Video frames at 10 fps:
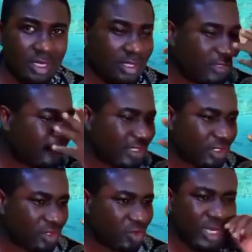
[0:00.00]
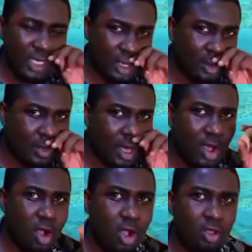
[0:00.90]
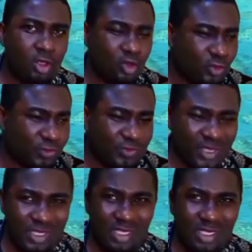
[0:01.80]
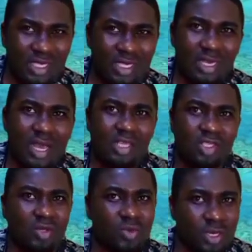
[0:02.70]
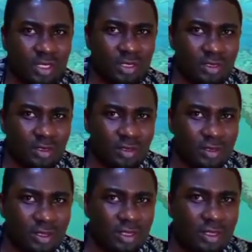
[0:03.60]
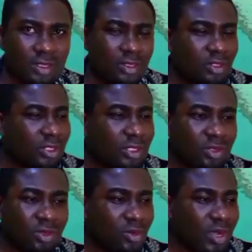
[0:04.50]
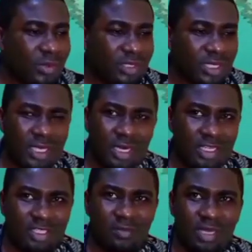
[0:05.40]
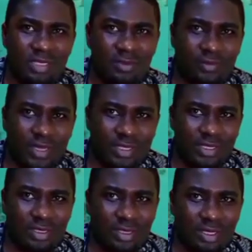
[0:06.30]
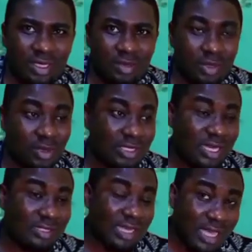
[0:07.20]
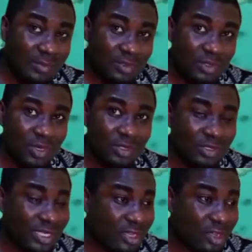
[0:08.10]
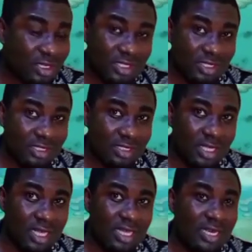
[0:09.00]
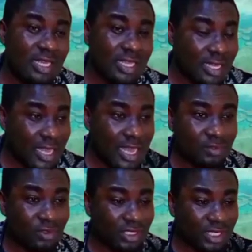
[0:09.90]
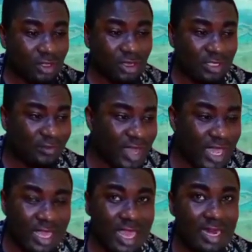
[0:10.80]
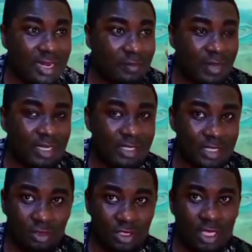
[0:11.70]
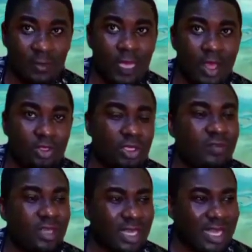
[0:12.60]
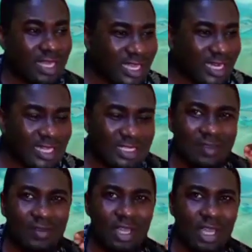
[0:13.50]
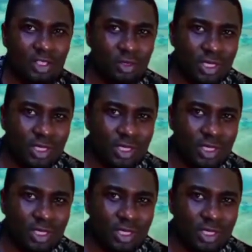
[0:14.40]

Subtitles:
The face is swelling up. Or your 2 feet, they are swollen. You don't need to go and be taking native medicine first. Because at times, when you take all these things, the kidney helps to detoxify any medicine you take. So if the kidney is having injuries,